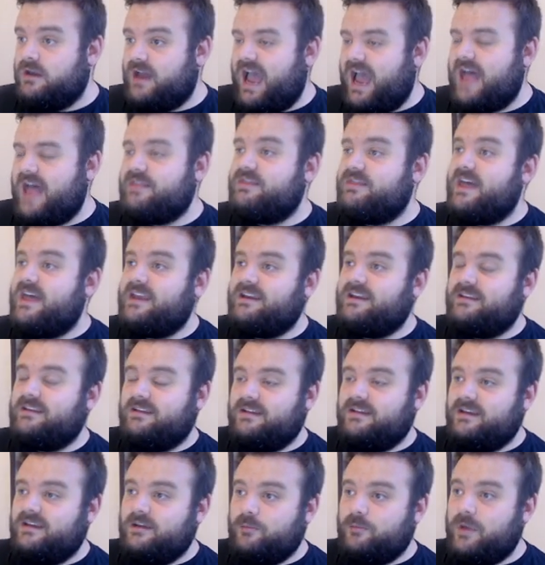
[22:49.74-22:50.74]
and
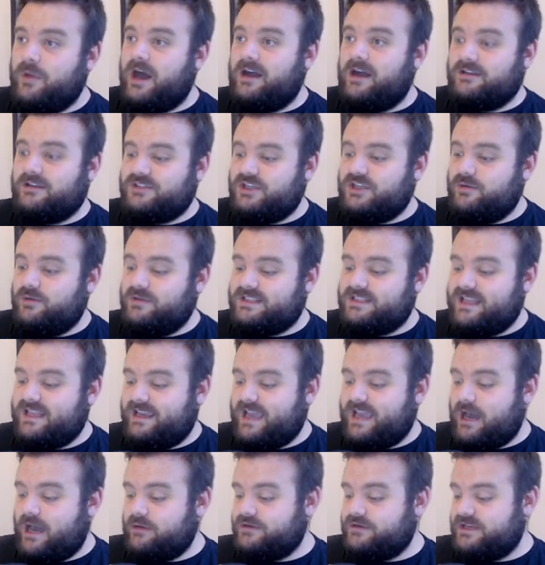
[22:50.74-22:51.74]
then Part Two was like,
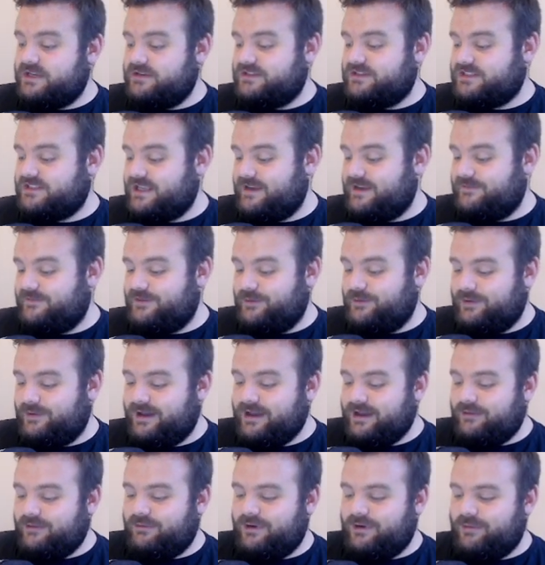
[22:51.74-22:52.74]
how do you save the
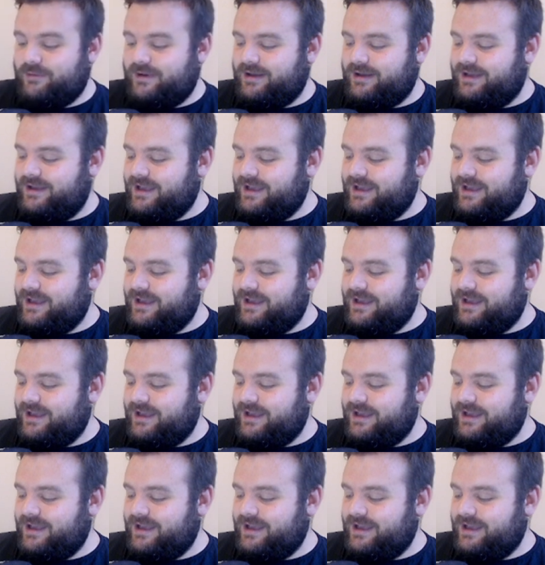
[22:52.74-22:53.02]
well?